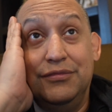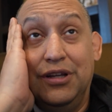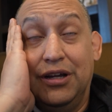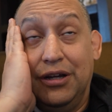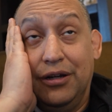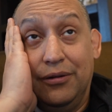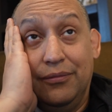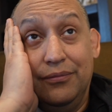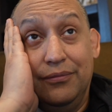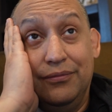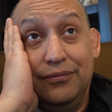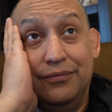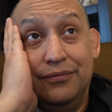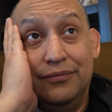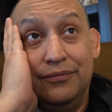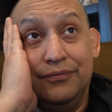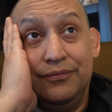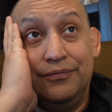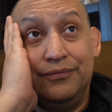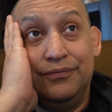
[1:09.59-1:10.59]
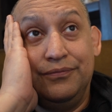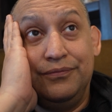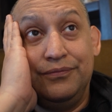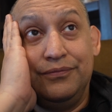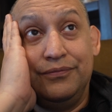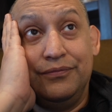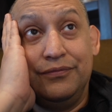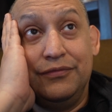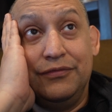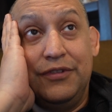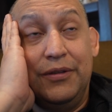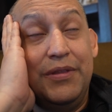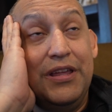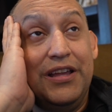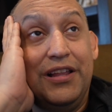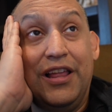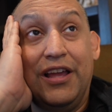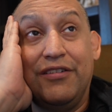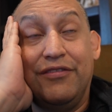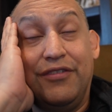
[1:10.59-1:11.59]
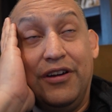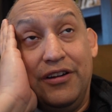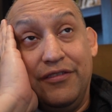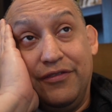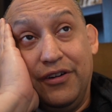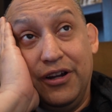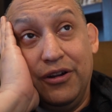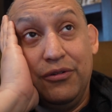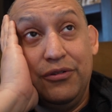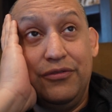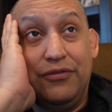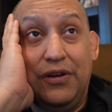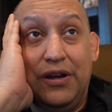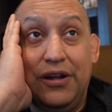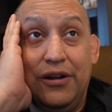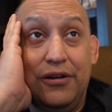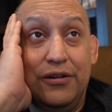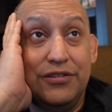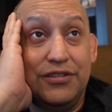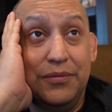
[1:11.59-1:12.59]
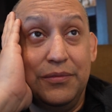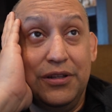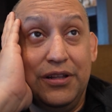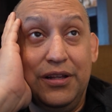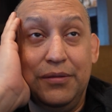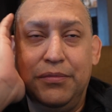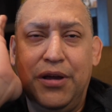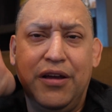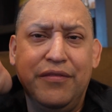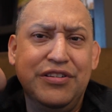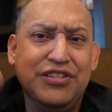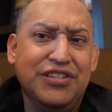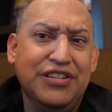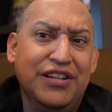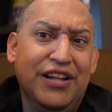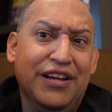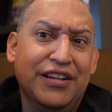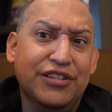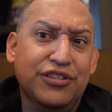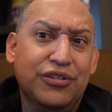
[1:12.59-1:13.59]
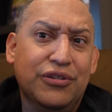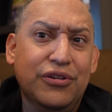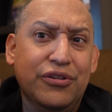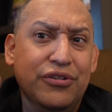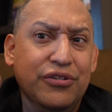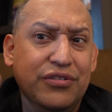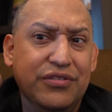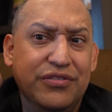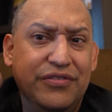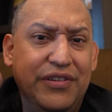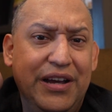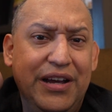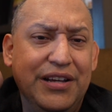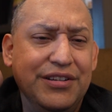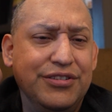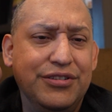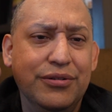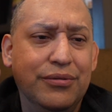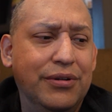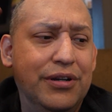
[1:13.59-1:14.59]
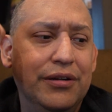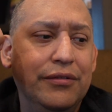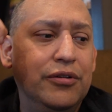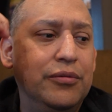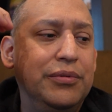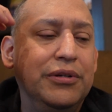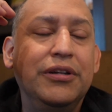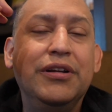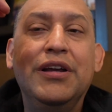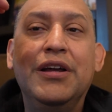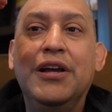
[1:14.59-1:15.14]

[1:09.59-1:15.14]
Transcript: Um, Thinking like Fight Fire with Fire or something like. Obviously not as good or fast or whatever, but